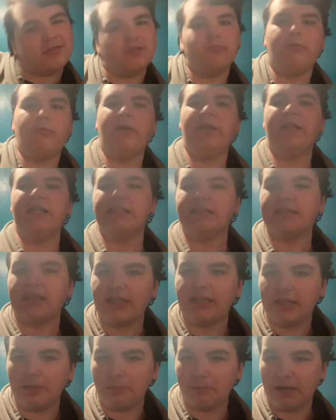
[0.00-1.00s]
with his
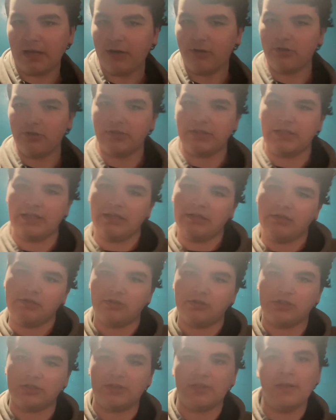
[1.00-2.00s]
psychic powers, he can
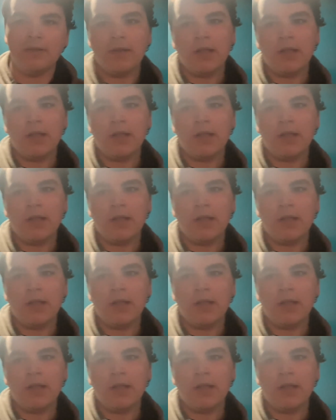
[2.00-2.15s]
just